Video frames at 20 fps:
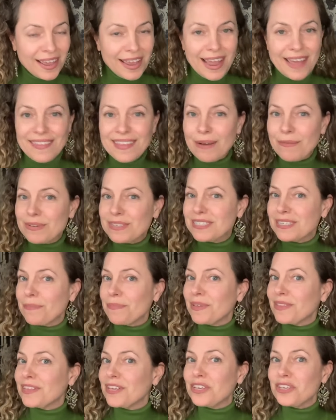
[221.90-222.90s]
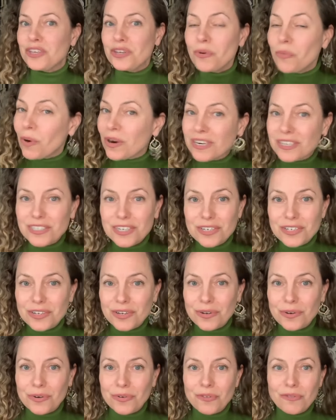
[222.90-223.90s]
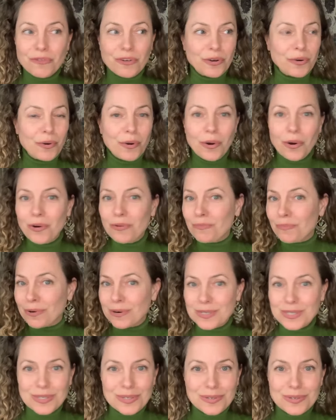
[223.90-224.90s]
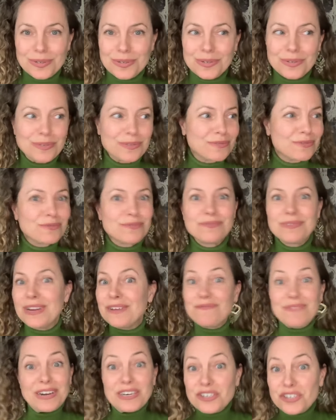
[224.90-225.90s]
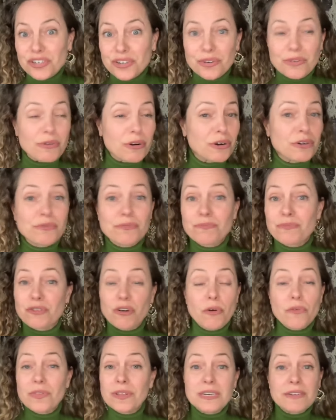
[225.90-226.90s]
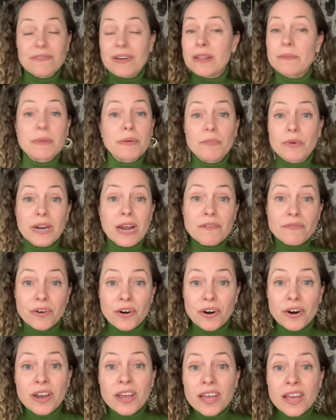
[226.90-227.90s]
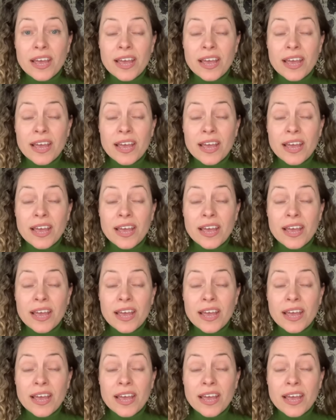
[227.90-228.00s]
And that was something that you wanted to do for your own personal adventure or growth and development, whatever.